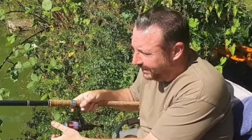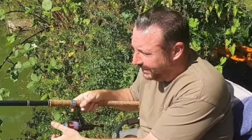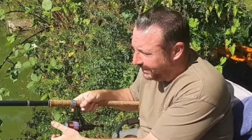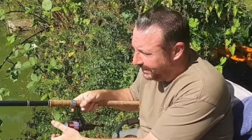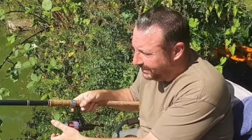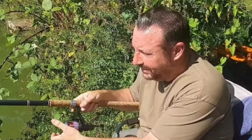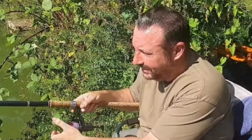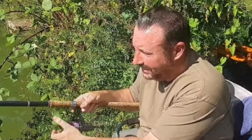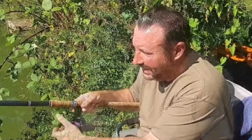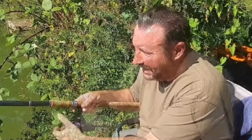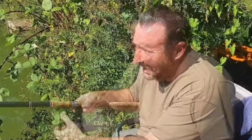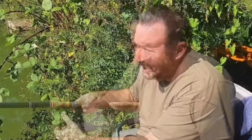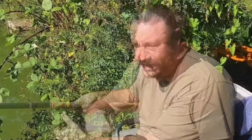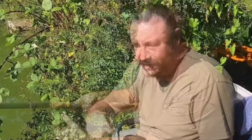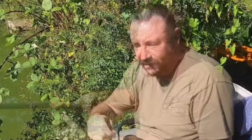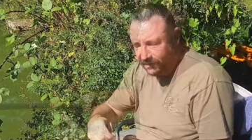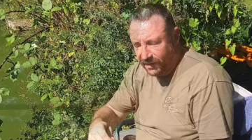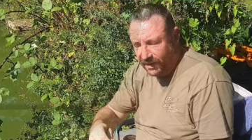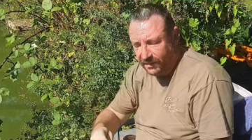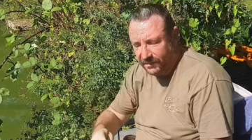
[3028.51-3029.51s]
So we've
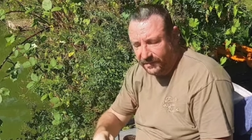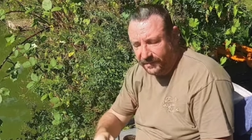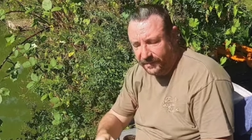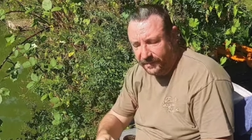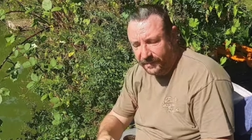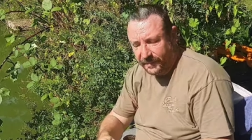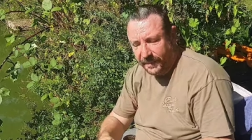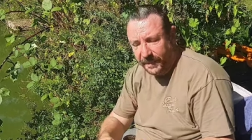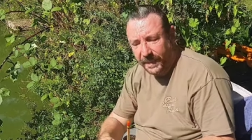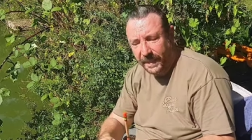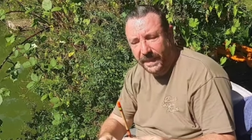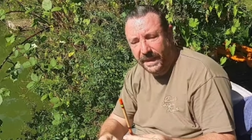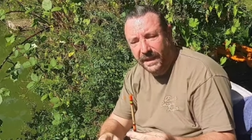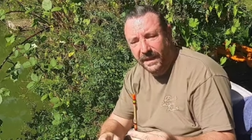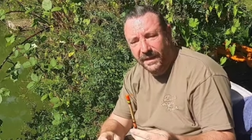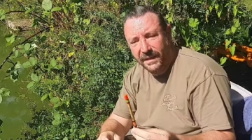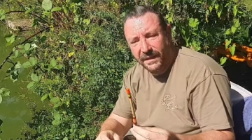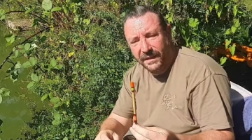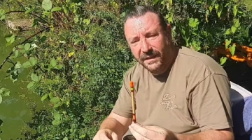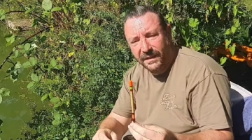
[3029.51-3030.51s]
got our float.
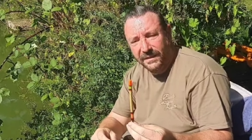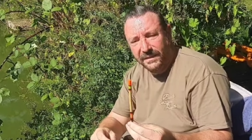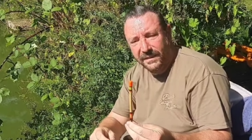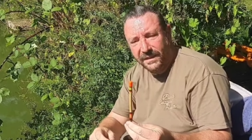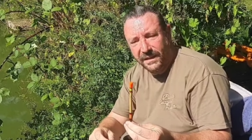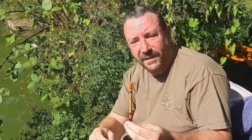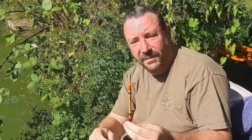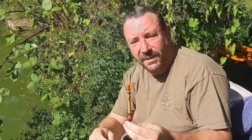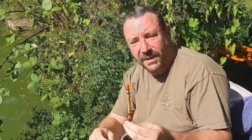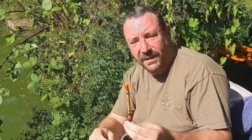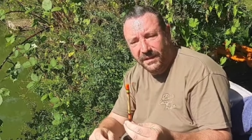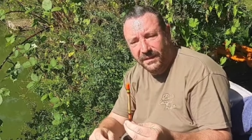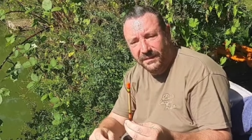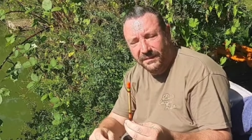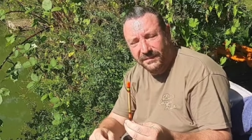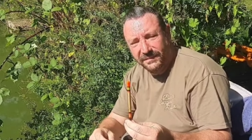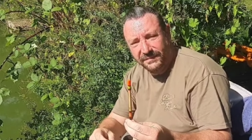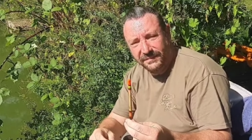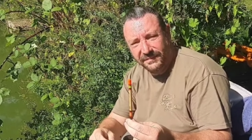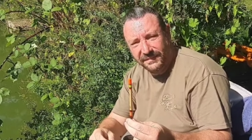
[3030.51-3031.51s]
So there we are.